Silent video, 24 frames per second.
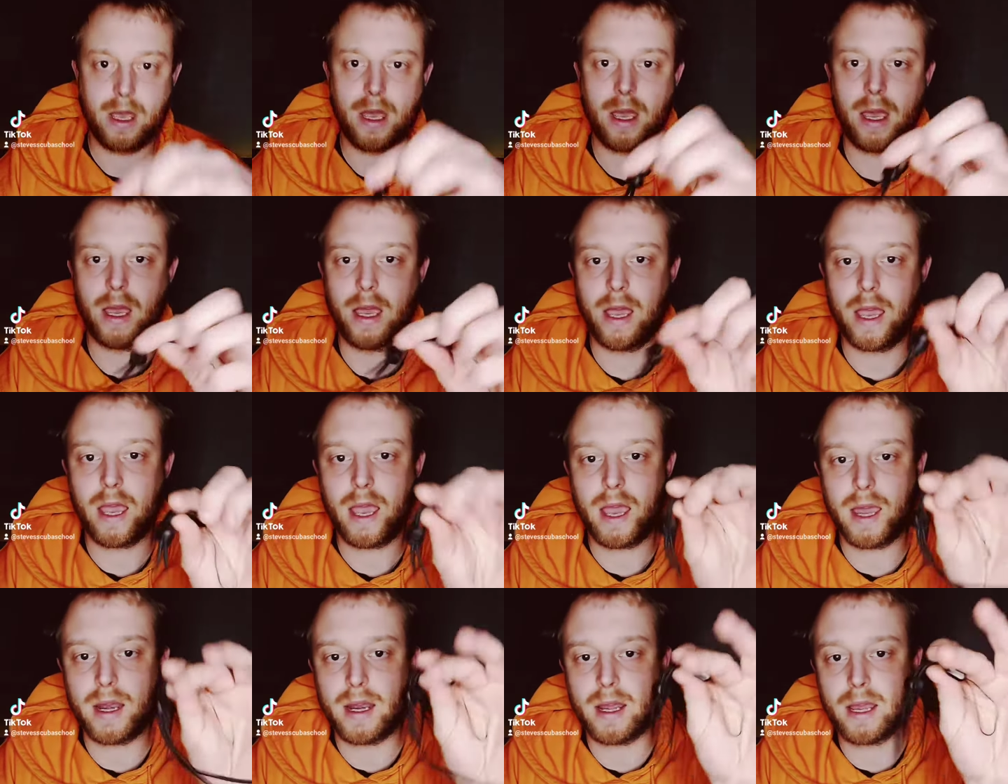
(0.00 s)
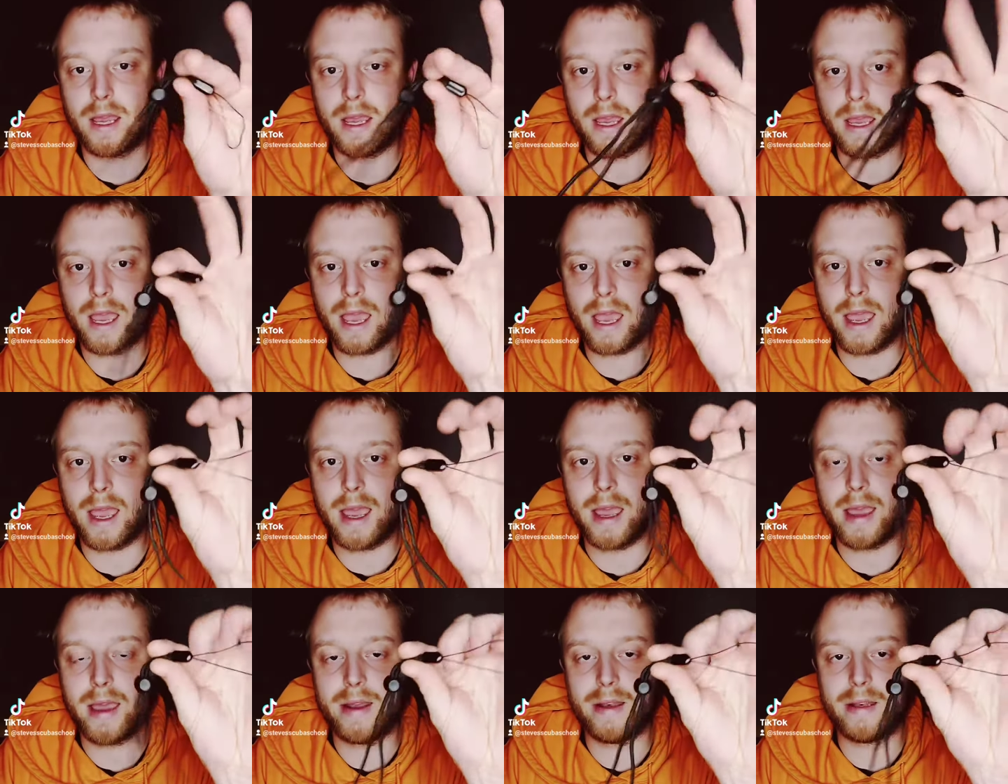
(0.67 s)
and a
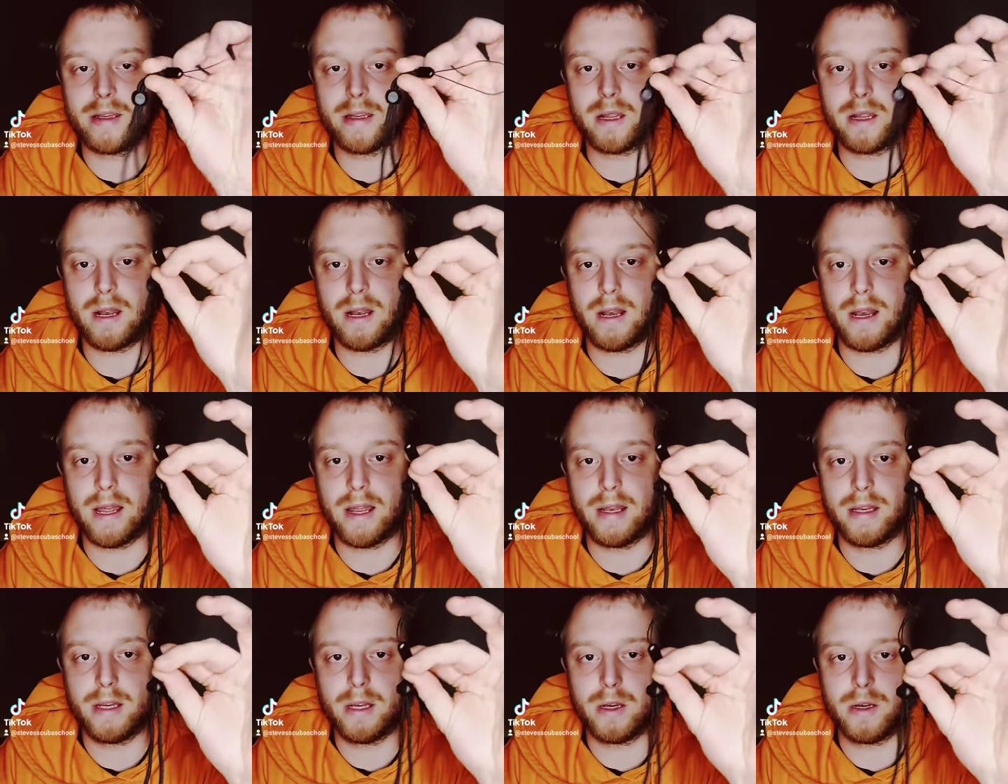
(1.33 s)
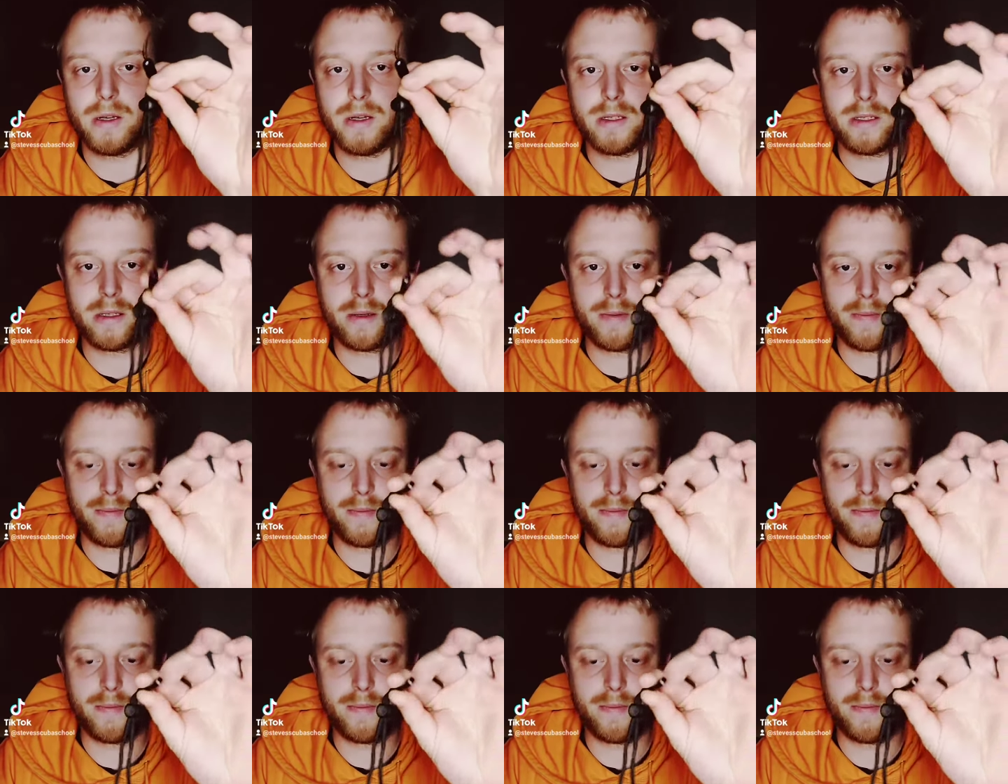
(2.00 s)
hand lanyard.